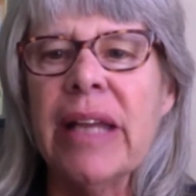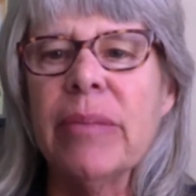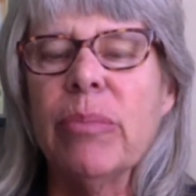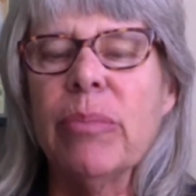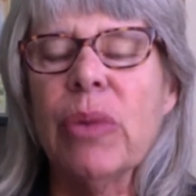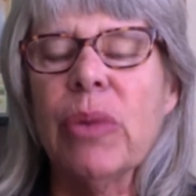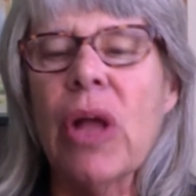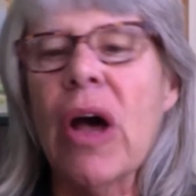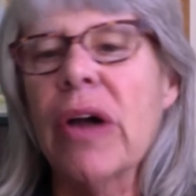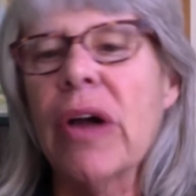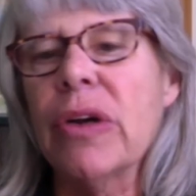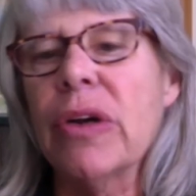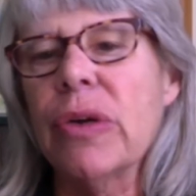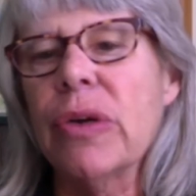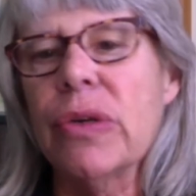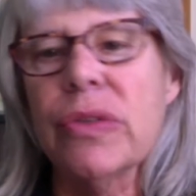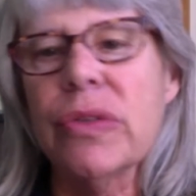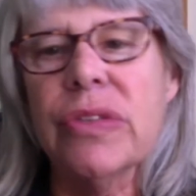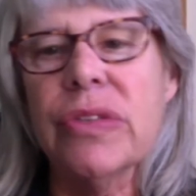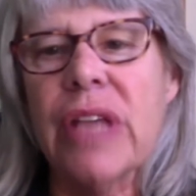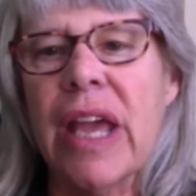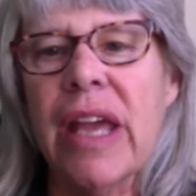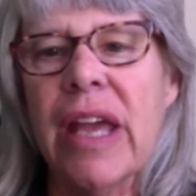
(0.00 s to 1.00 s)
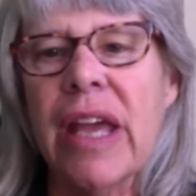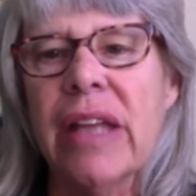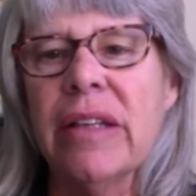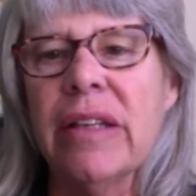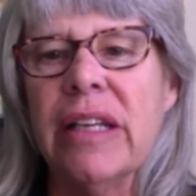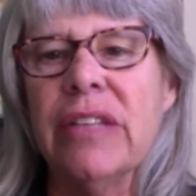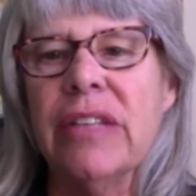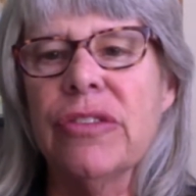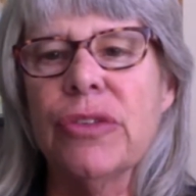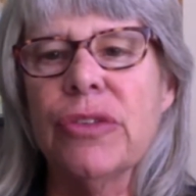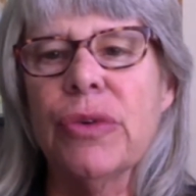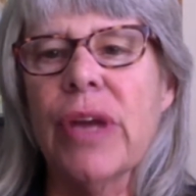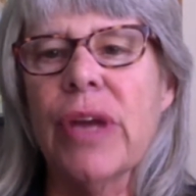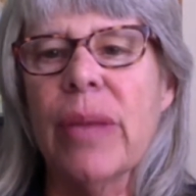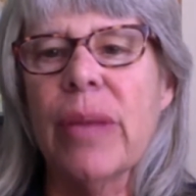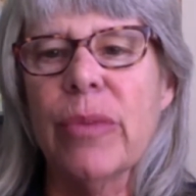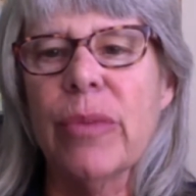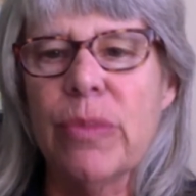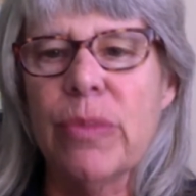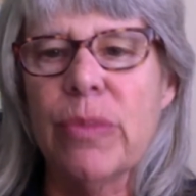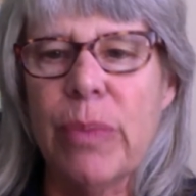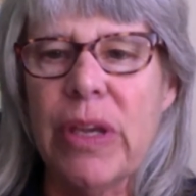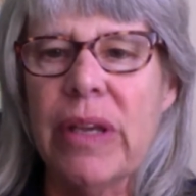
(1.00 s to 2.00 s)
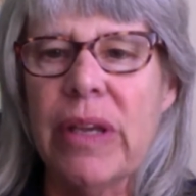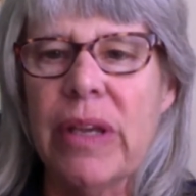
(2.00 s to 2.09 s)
bloggers and Instagrammers be?